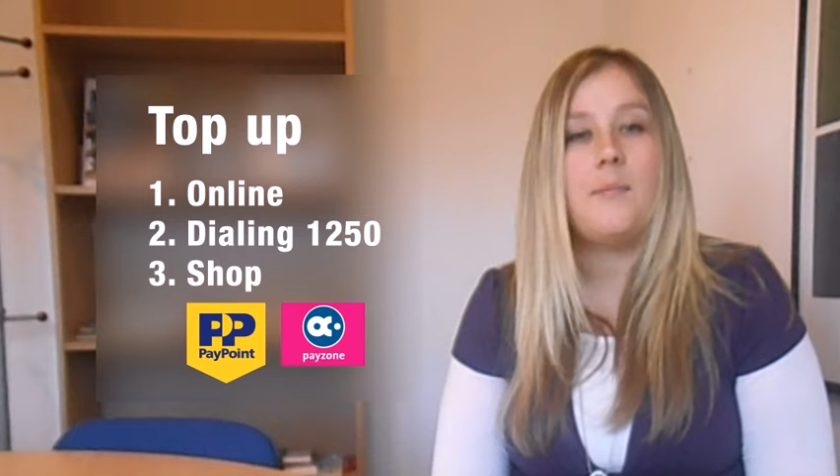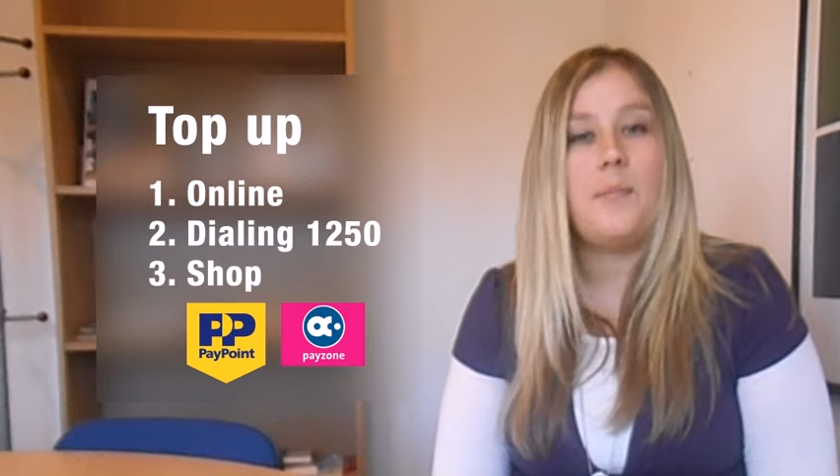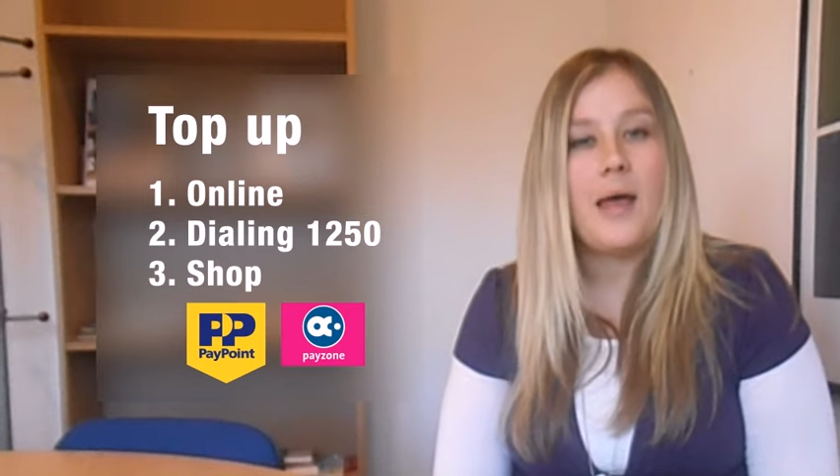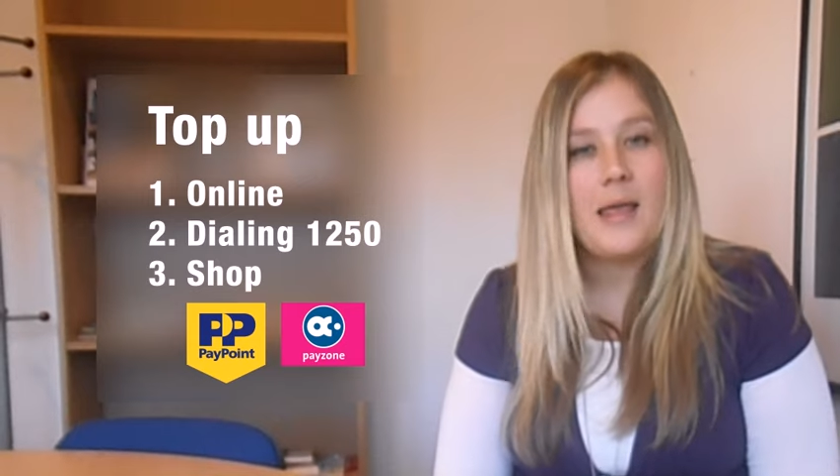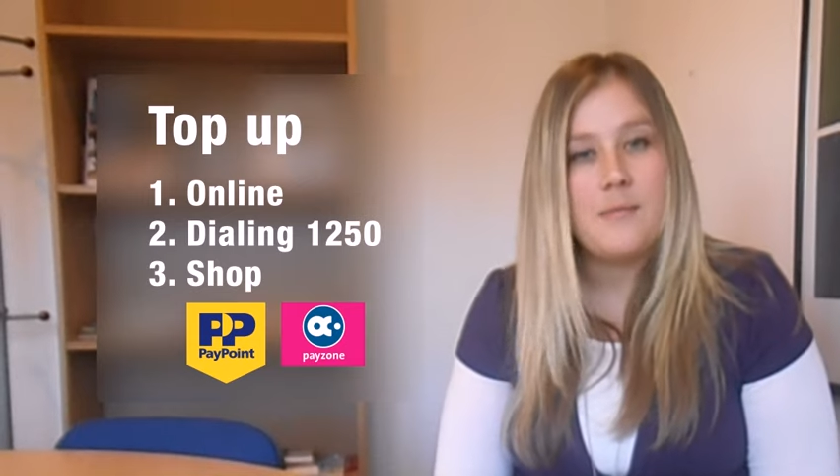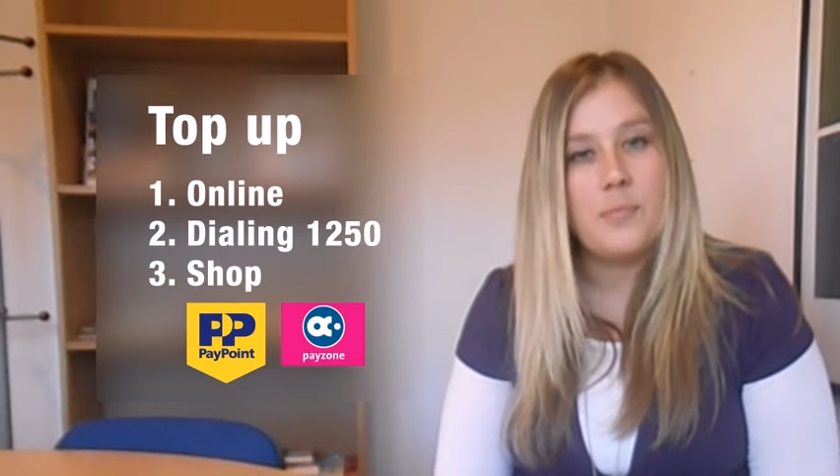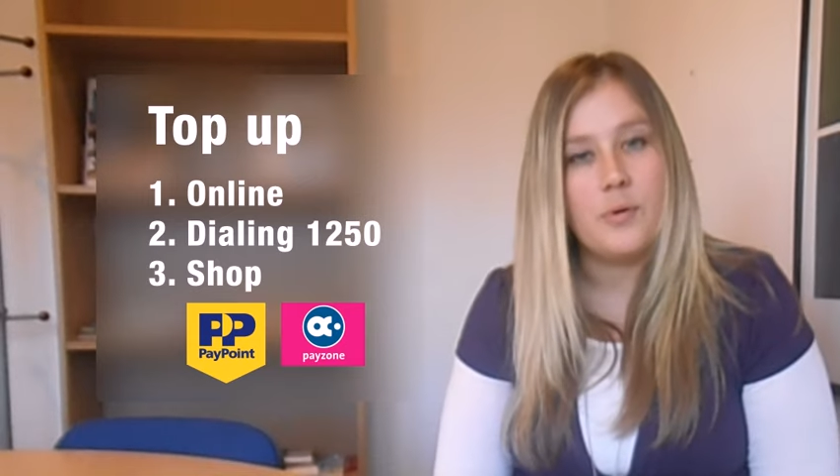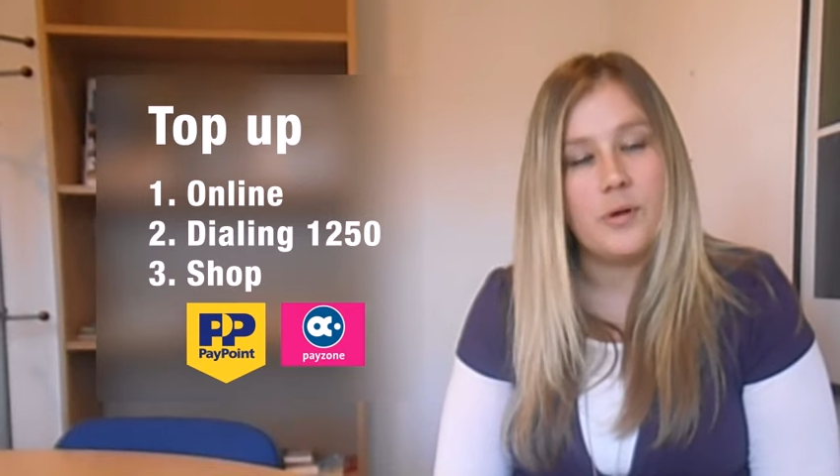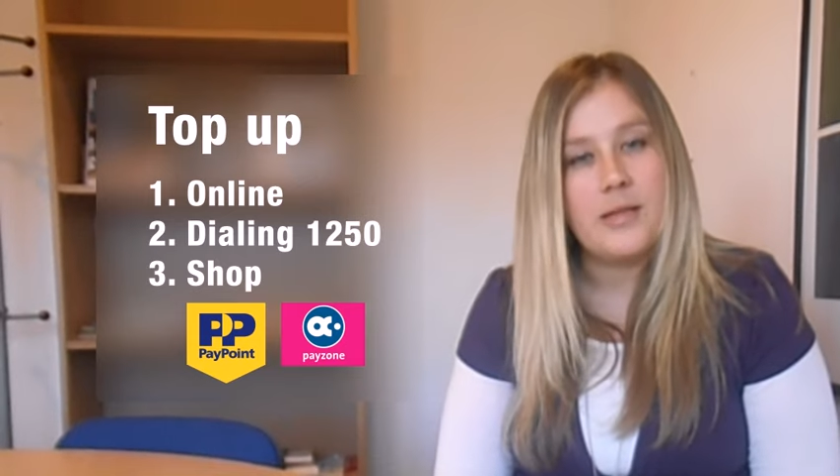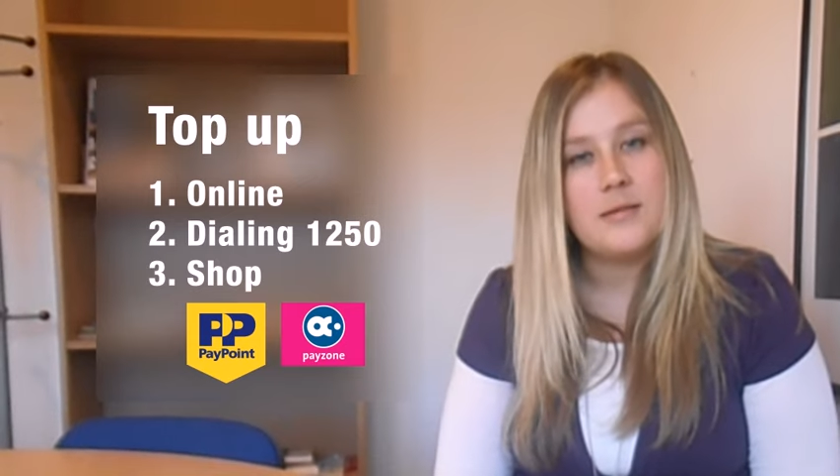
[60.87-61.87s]
a
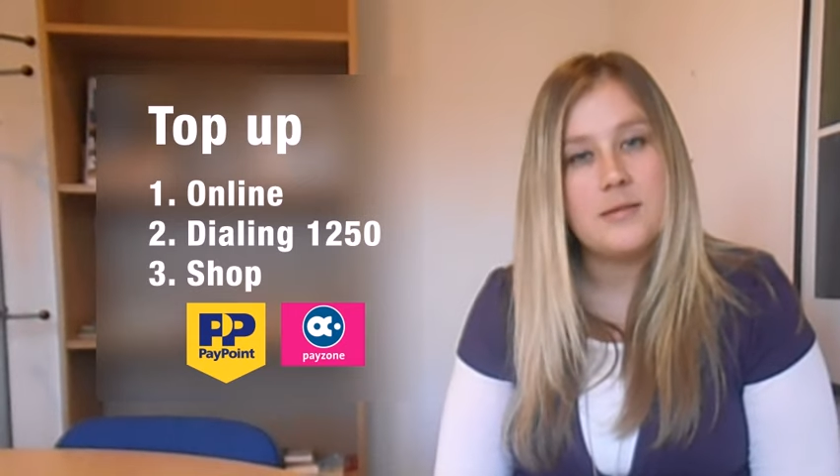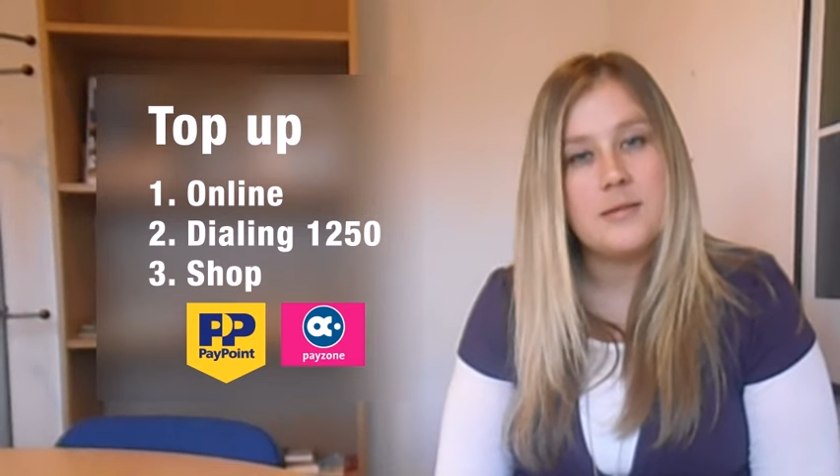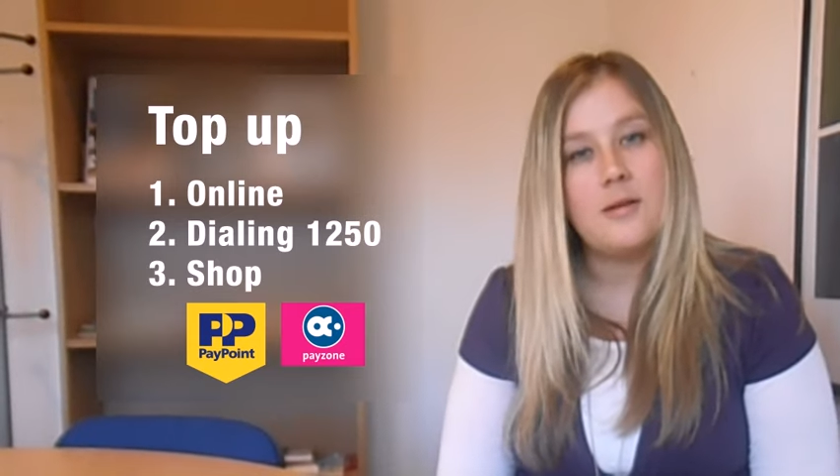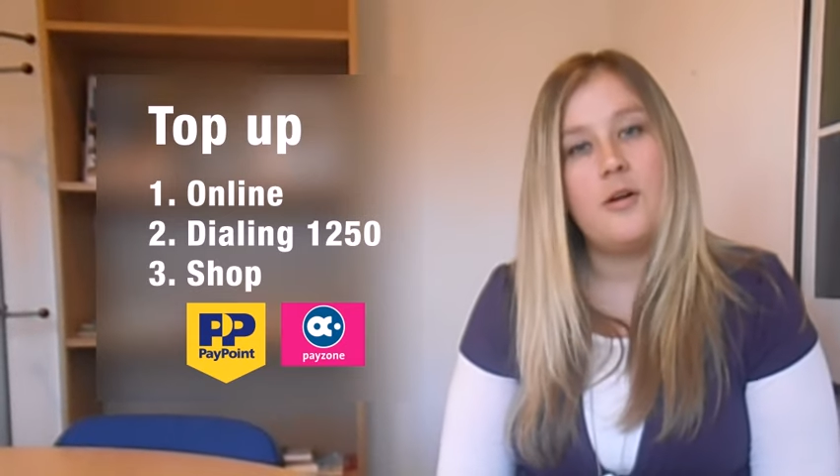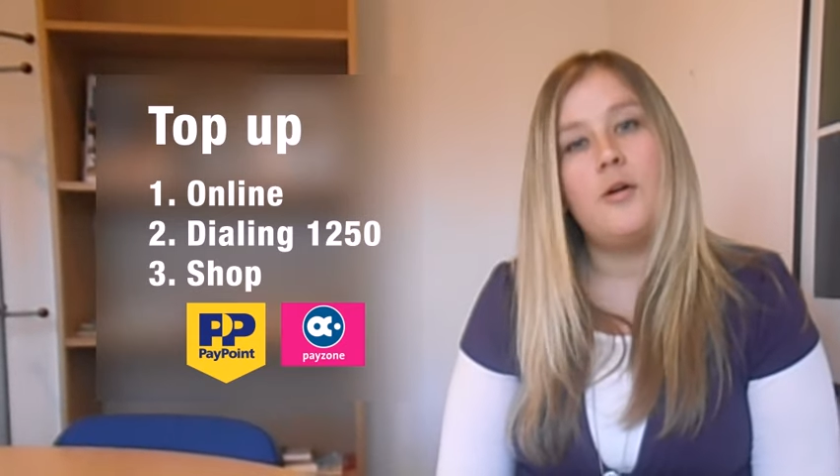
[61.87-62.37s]
PayPoint